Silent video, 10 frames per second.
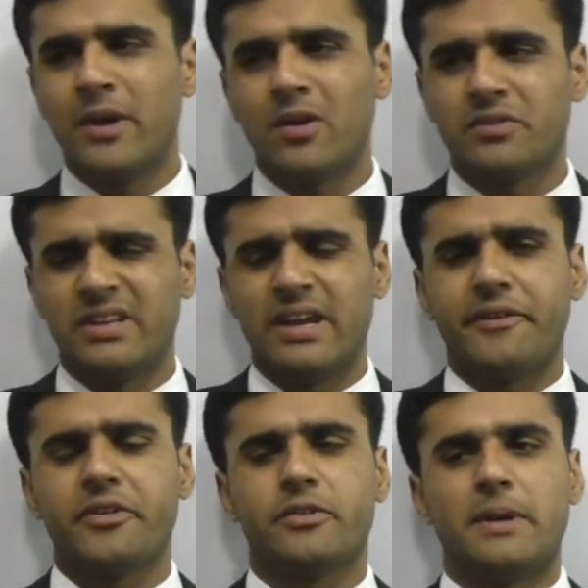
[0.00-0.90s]
Because
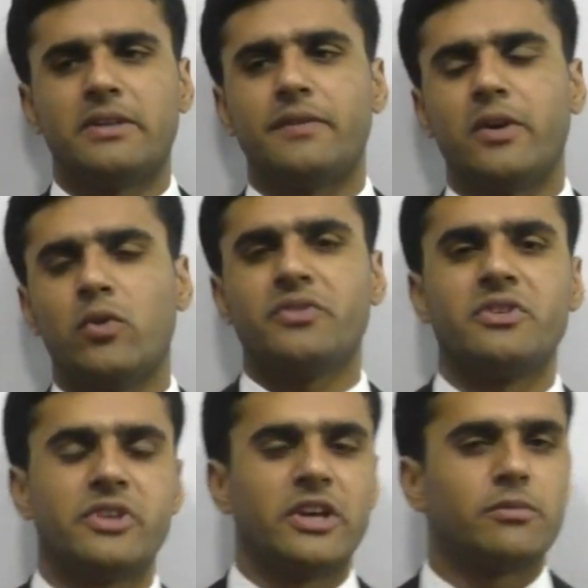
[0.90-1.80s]
scenario specific
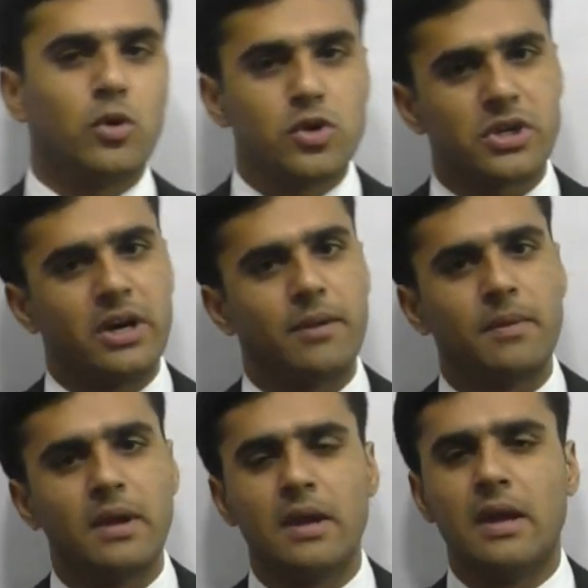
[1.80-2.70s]
question takes more
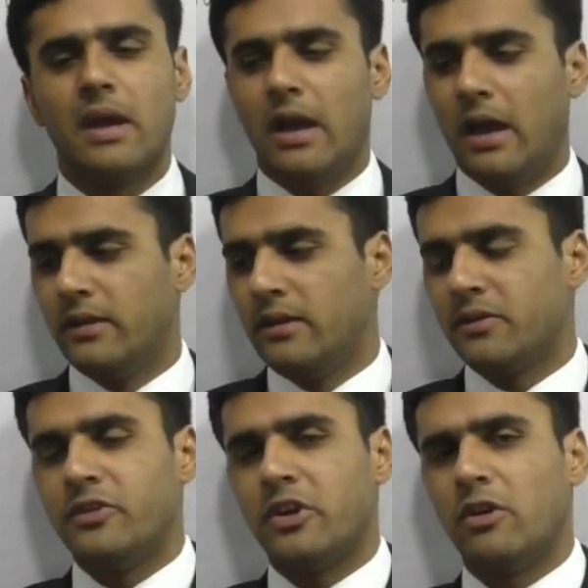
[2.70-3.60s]
time, and
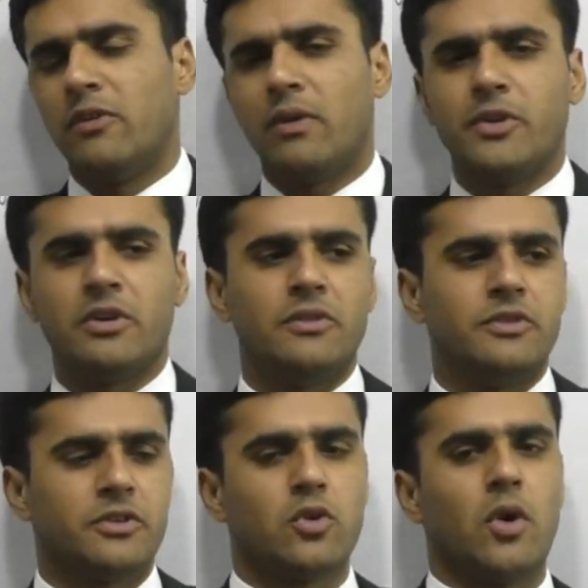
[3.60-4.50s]
this general information
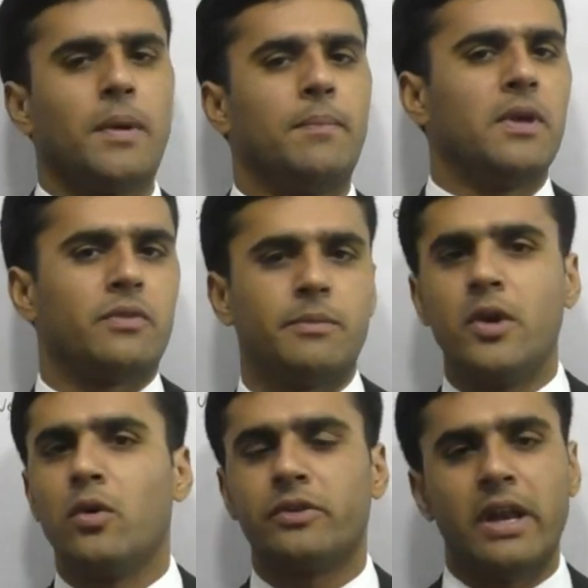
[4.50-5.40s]
is just copy paste from
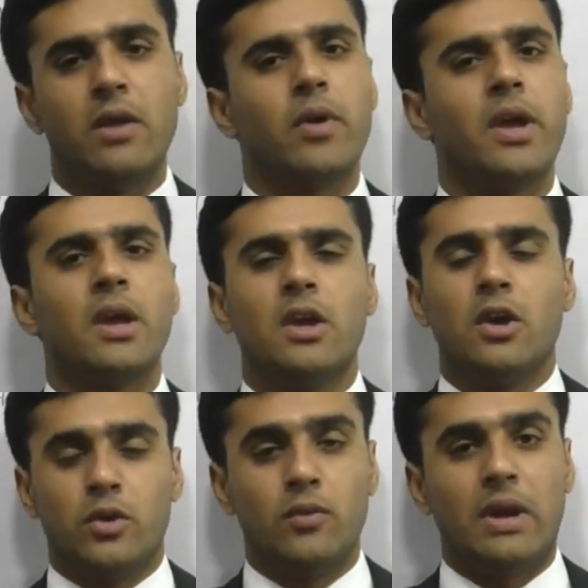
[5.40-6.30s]
the notes anyway.
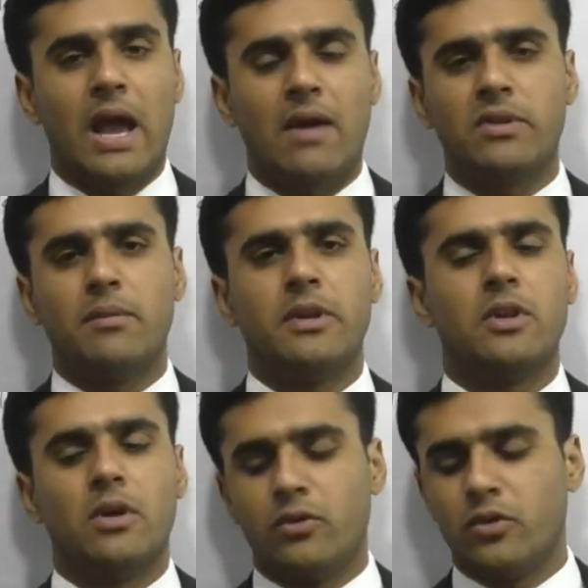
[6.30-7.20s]
You will have them
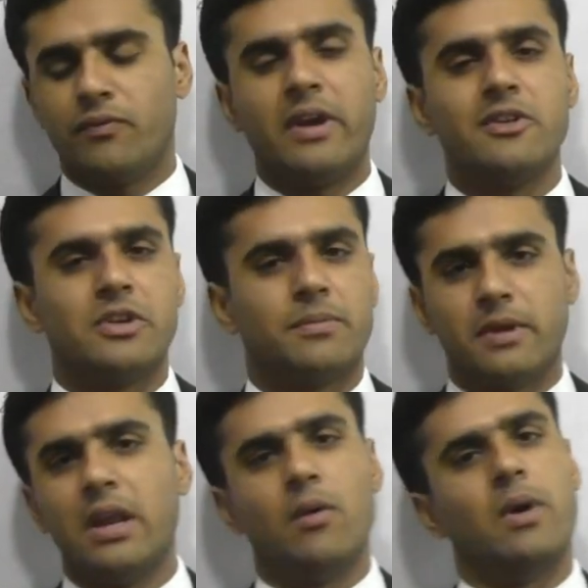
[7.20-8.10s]
on your
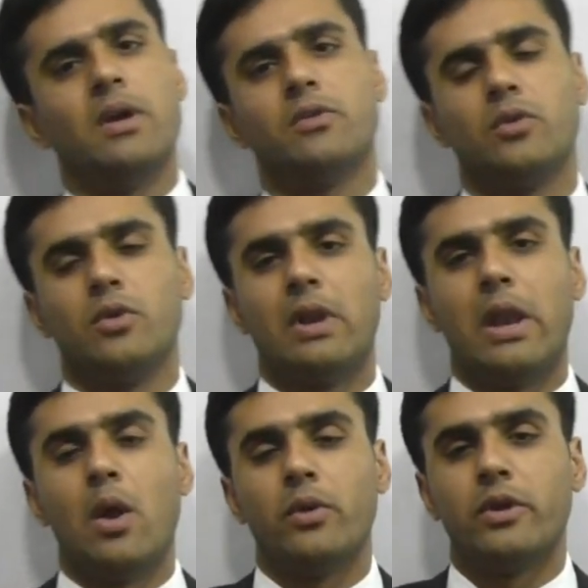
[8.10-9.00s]
fingertips anyway, so you
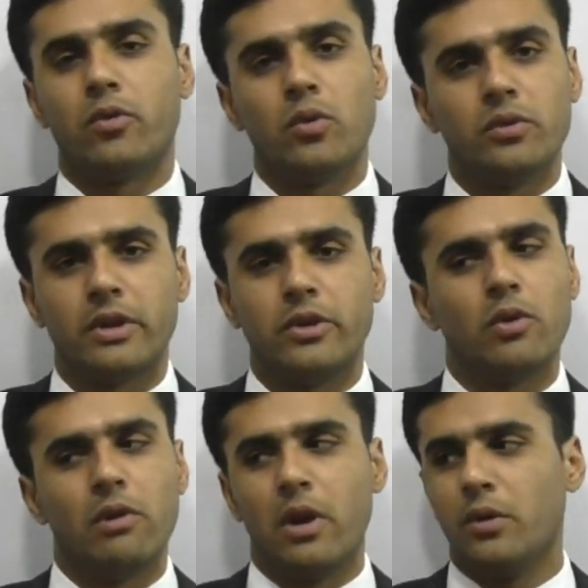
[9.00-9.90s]
will know the rules
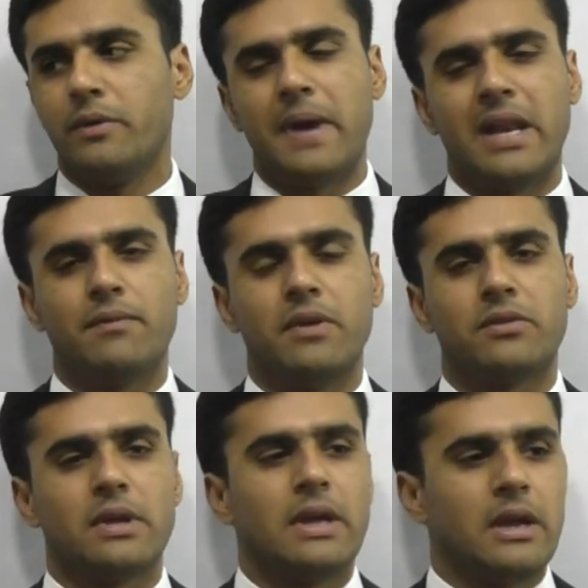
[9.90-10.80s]
and you will know the
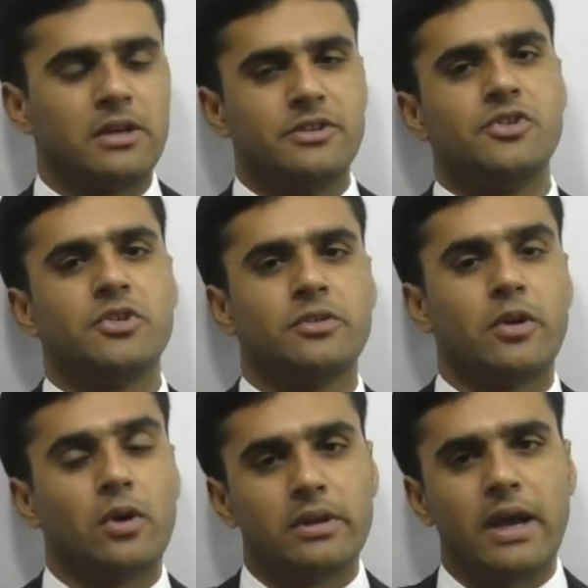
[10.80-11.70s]
benefits,
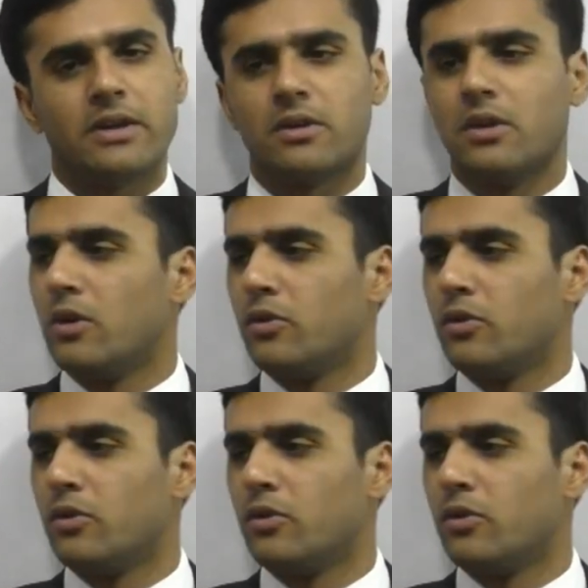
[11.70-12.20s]
conditions and all that.